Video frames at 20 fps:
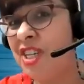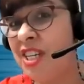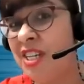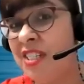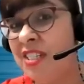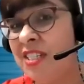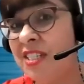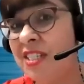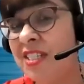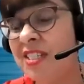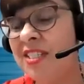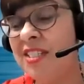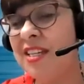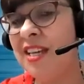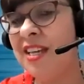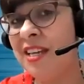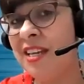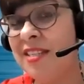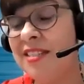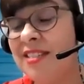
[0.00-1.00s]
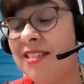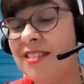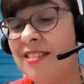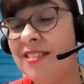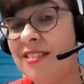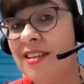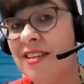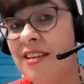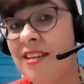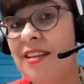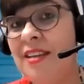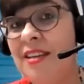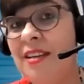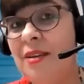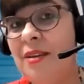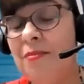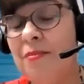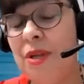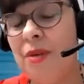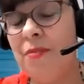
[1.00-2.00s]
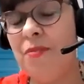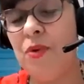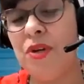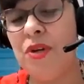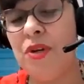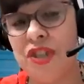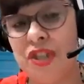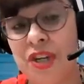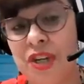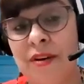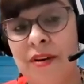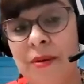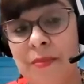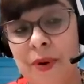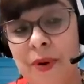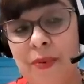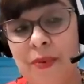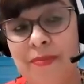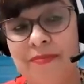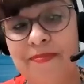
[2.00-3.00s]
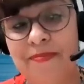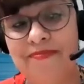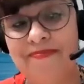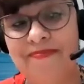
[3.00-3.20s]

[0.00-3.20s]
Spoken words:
Jesus is being more charitable,